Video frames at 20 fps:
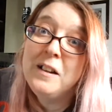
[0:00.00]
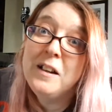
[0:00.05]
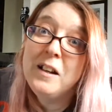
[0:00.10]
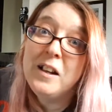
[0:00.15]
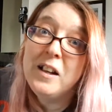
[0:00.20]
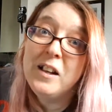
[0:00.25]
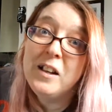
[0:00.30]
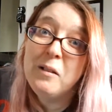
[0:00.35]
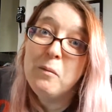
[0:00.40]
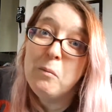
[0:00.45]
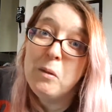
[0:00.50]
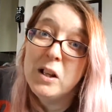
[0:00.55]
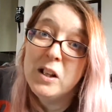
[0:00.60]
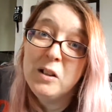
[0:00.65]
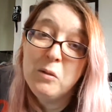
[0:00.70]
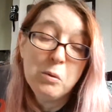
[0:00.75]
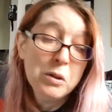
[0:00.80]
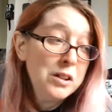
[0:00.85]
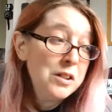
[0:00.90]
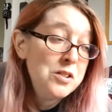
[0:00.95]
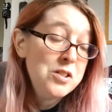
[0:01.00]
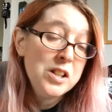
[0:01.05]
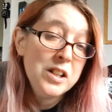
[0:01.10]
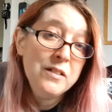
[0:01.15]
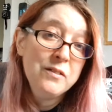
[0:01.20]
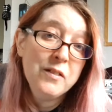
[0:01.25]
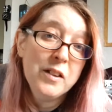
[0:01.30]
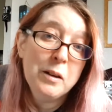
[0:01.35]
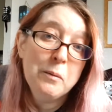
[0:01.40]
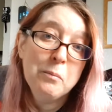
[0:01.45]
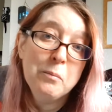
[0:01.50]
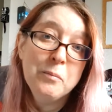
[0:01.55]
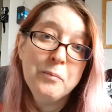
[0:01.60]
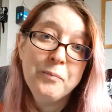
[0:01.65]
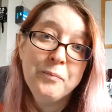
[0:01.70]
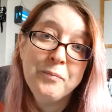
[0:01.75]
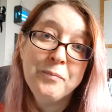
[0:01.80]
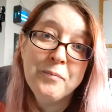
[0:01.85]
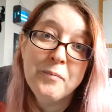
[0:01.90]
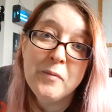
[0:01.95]
And I will achieve them.
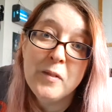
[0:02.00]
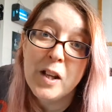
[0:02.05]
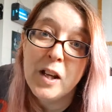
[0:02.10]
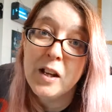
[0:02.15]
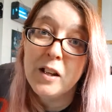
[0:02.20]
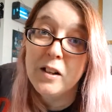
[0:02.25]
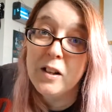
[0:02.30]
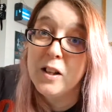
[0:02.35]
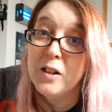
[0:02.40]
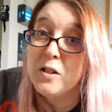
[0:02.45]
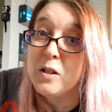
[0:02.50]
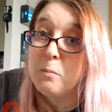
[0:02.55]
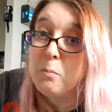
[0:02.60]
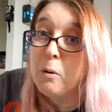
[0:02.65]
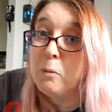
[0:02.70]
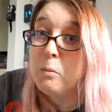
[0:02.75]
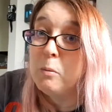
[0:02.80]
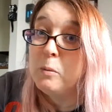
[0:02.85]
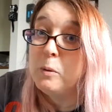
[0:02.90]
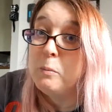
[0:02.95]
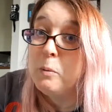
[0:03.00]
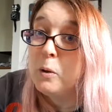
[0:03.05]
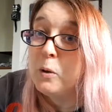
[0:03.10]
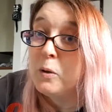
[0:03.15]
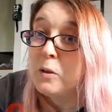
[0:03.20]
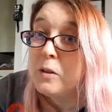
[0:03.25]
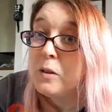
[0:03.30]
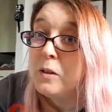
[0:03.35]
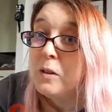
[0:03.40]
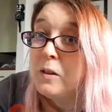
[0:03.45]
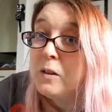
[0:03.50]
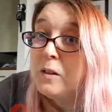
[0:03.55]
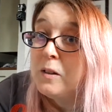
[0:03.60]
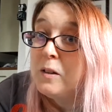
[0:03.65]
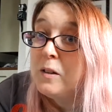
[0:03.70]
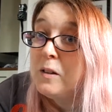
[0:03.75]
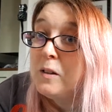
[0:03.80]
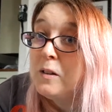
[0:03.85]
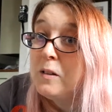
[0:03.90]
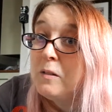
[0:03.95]
And I should probably put
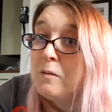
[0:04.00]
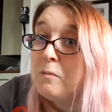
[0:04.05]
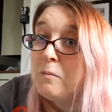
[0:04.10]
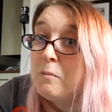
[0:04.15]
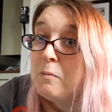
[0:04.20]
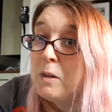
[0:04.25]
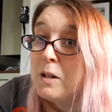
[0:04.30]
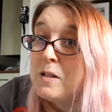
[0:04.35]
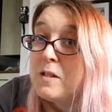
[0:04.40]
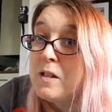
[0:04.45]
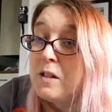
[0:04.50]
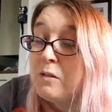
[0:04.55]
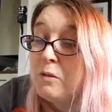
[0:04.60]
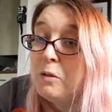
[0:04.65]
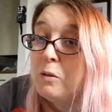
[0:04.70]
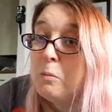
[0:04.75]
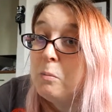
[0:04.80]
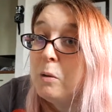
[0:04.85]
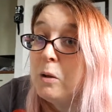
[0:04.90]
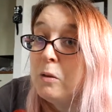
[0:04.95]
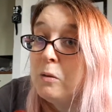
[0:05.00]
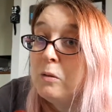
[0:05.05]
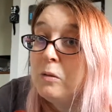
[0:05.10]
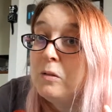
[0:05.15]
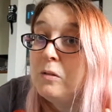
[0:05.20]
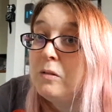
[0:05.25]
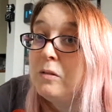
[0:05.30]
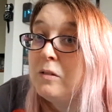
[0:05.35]
my cereal bowl.